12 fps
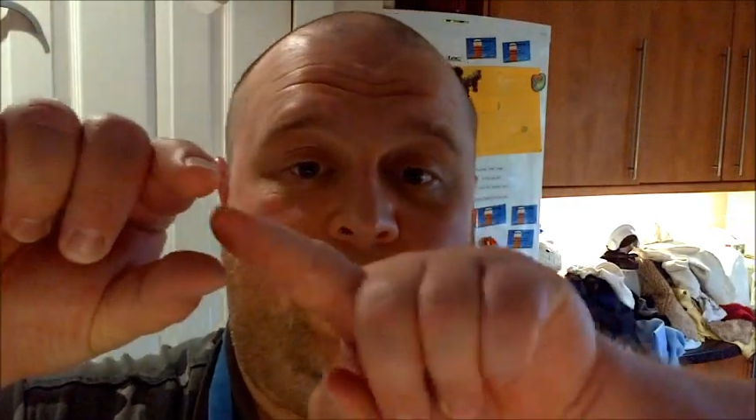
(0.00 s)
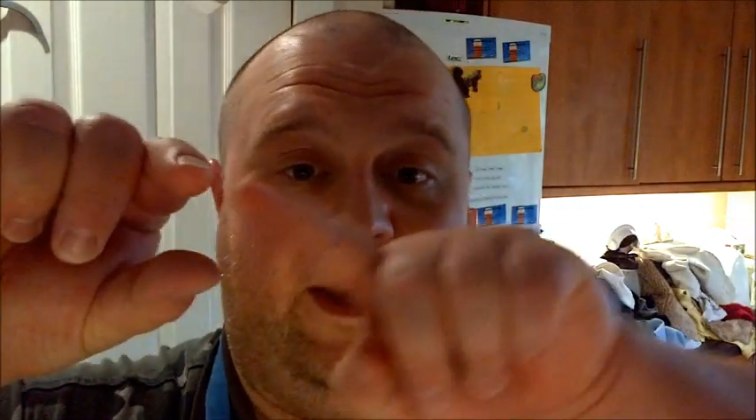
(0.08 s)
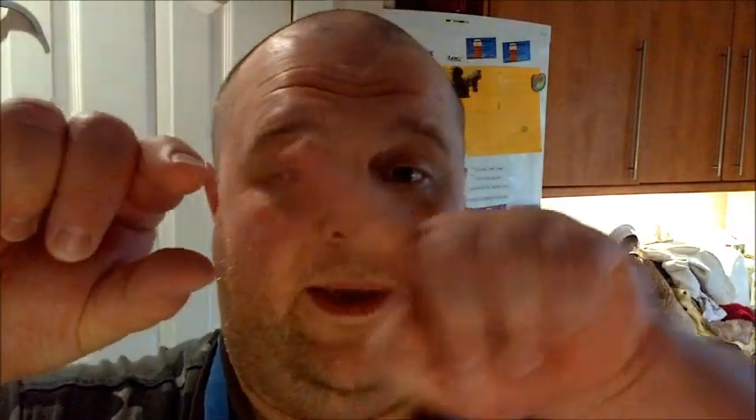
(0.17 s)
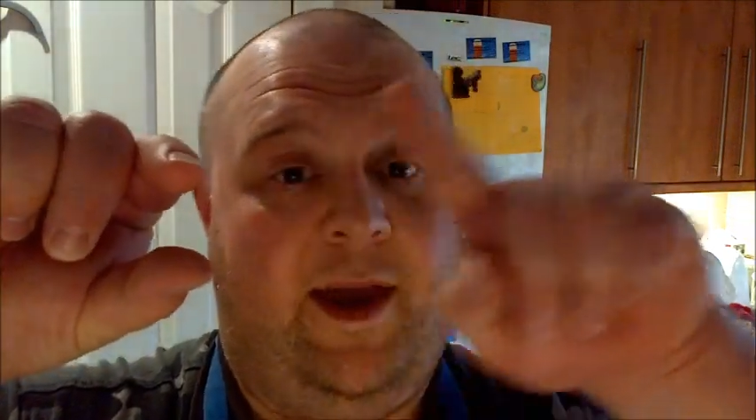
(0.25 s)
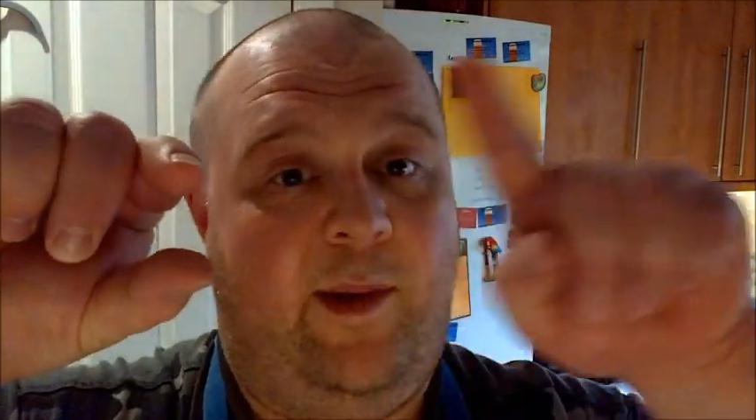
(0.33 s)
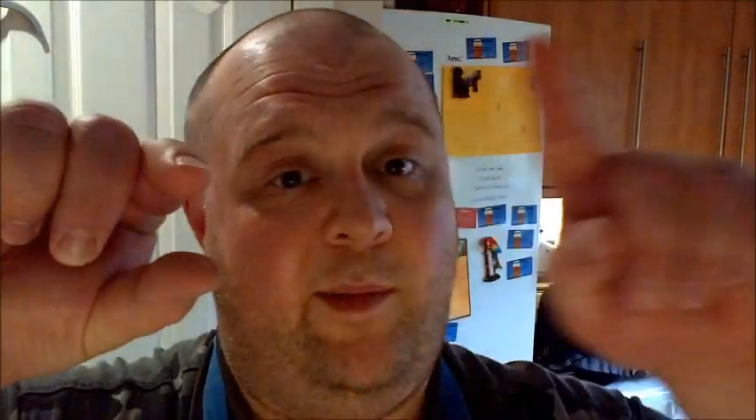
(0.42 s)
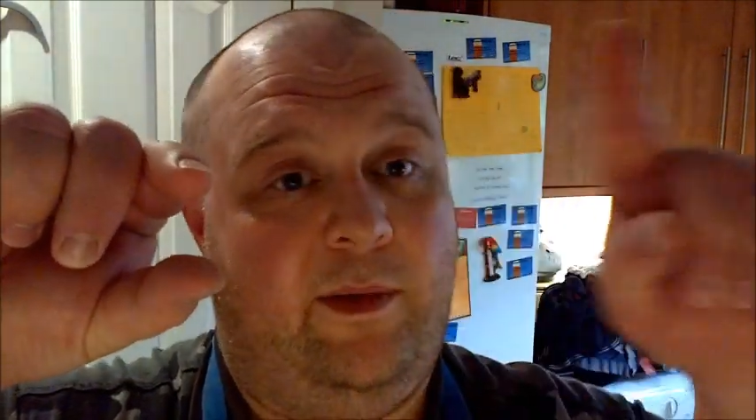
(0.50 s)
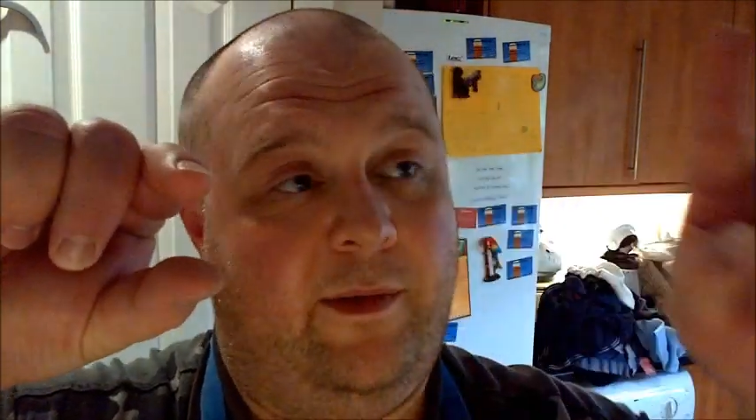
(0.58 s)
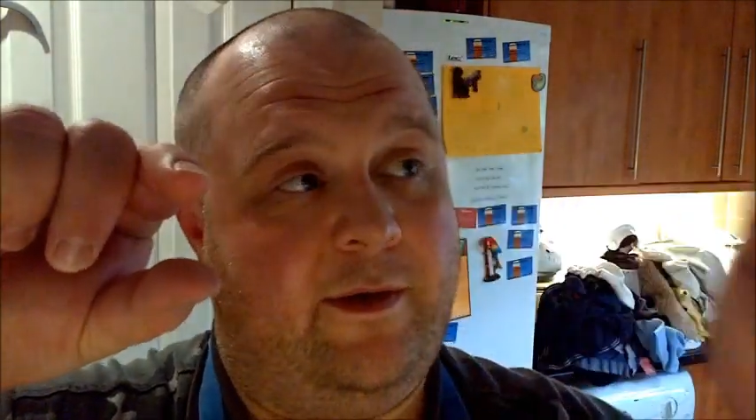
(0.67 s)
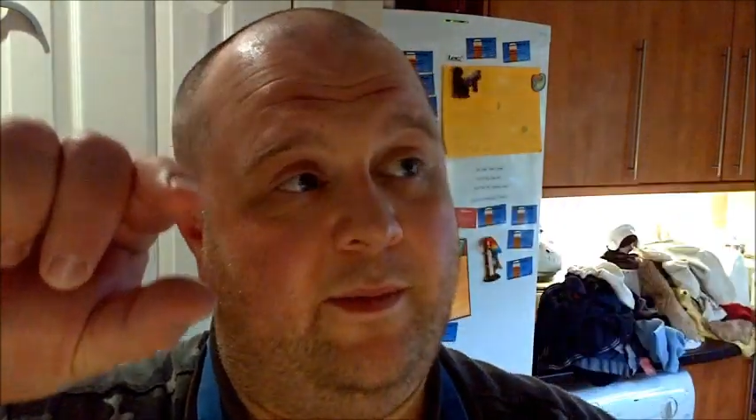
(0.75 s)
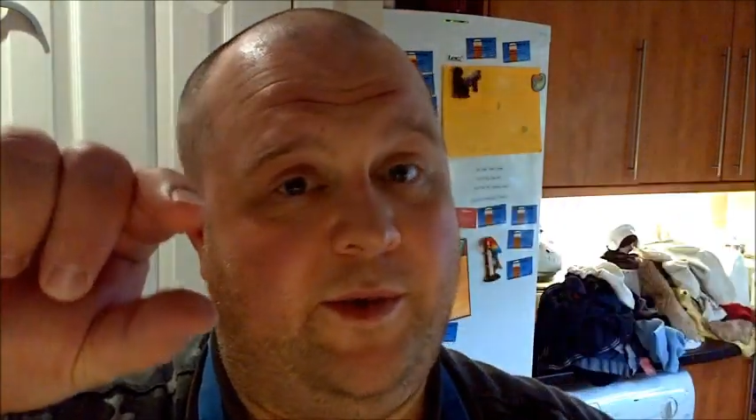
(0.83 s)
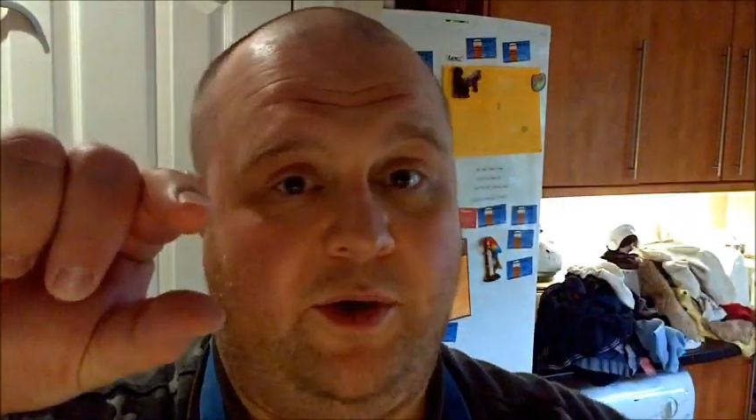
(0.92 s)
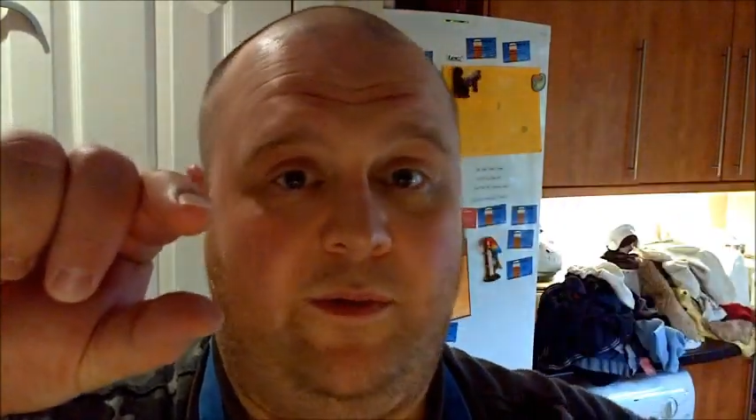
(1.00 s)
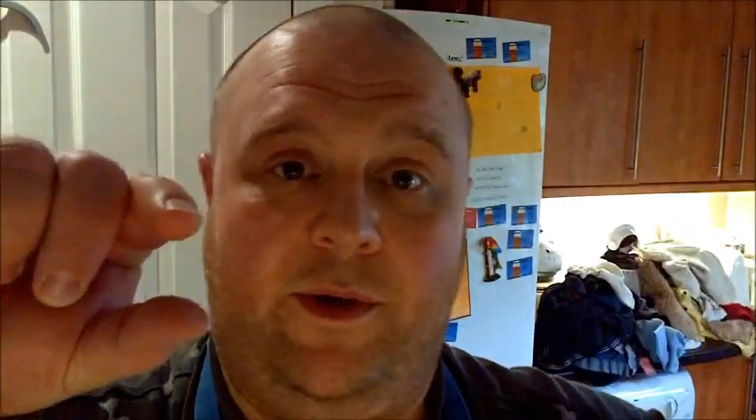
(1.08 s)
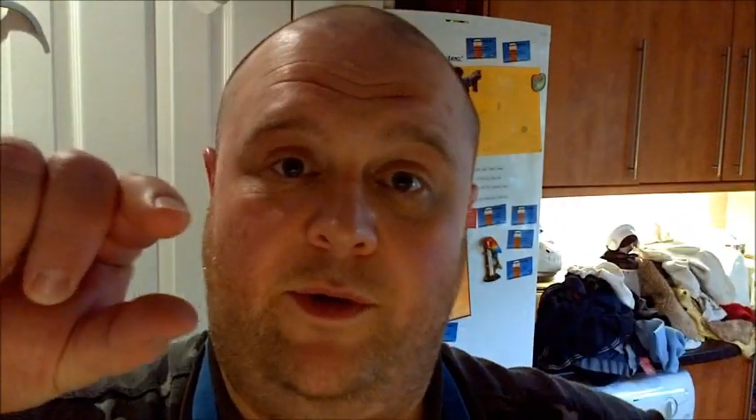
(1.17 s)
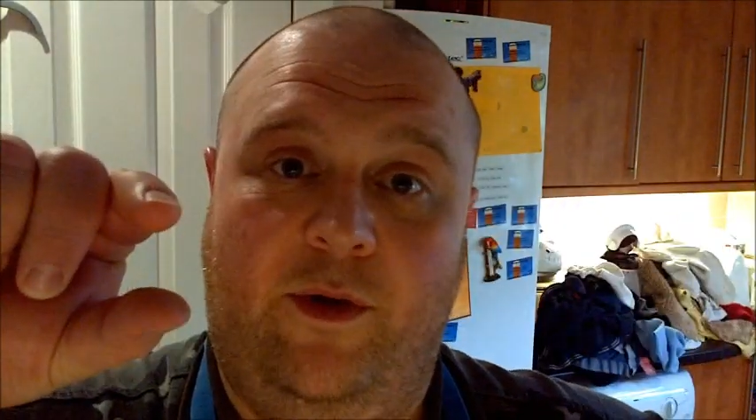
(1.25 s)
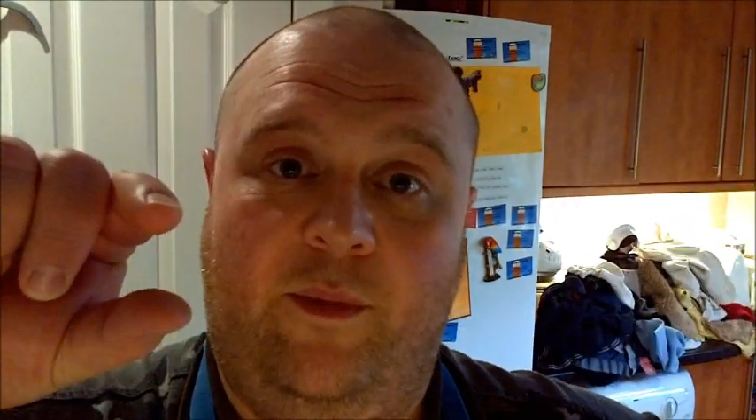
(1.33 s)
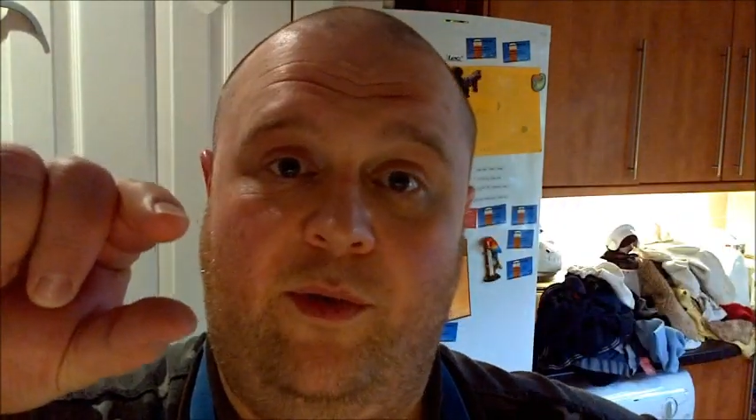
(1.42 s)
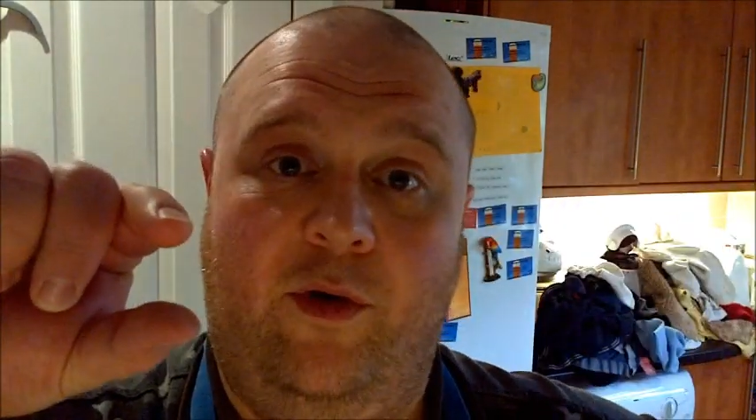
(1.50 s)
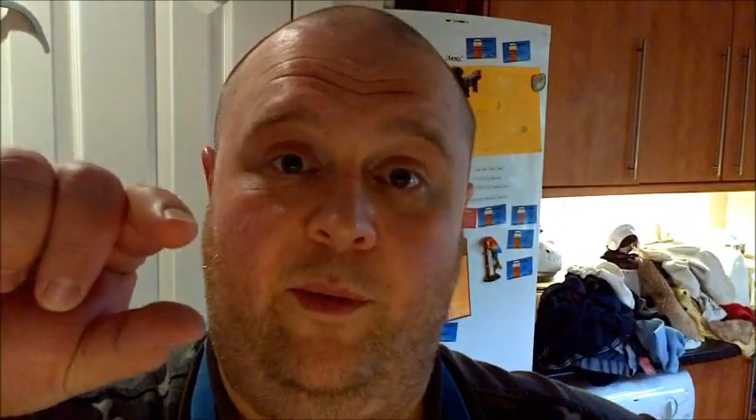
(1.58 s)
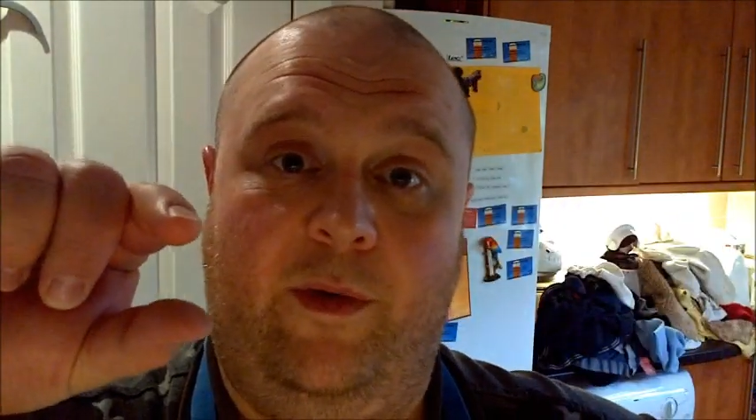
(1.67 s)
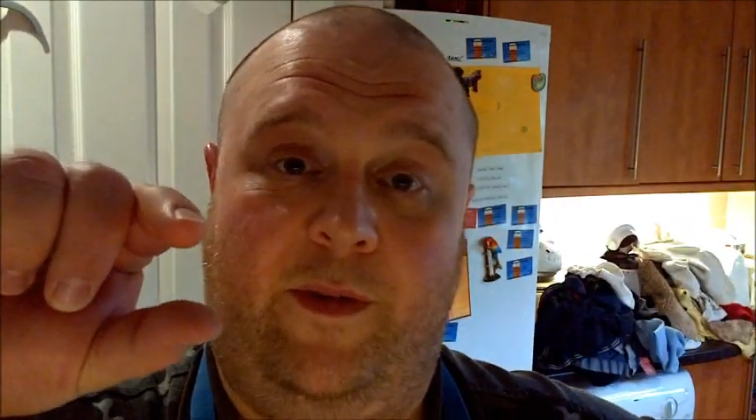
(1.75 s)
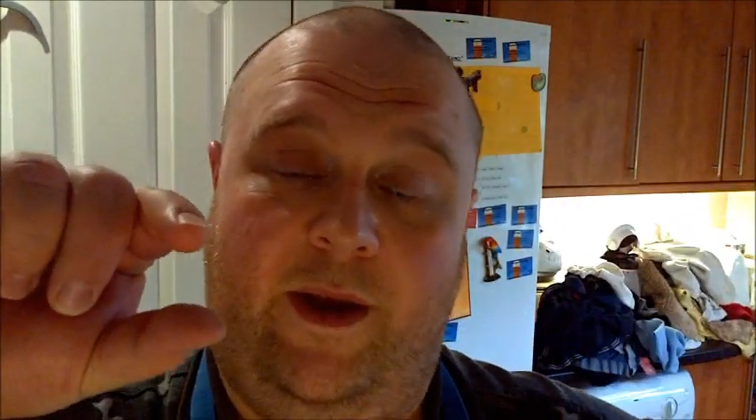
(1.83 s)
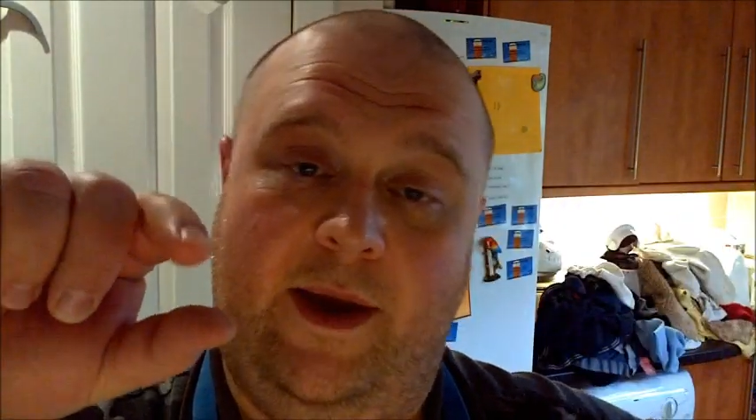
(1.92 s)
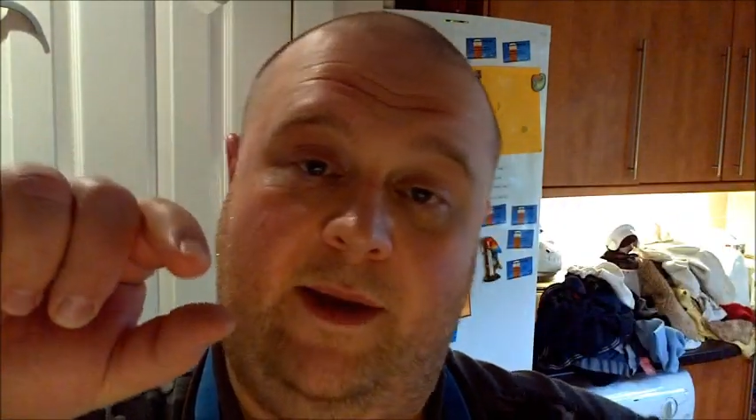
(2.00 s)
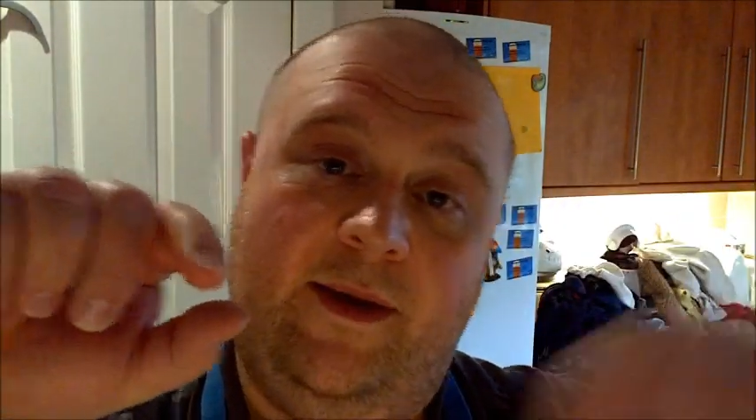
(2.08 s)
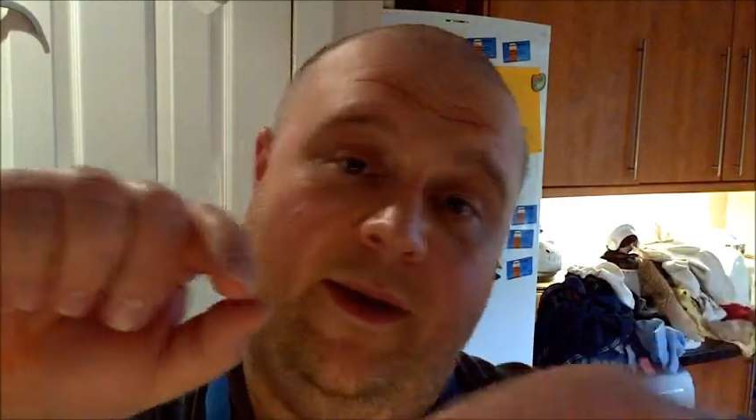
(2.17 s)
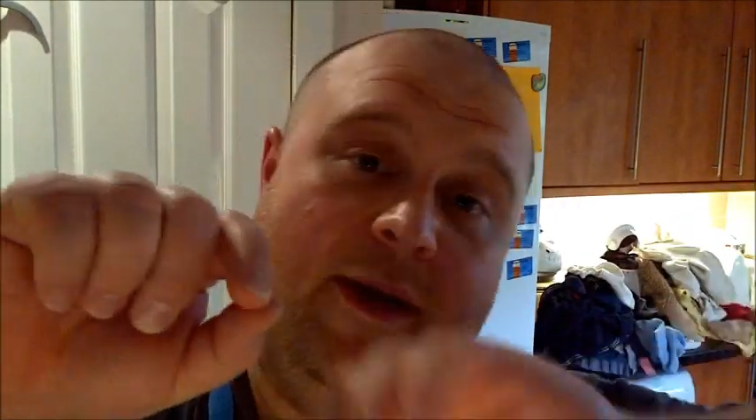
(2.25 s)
cable that comes off it to a probe on the end,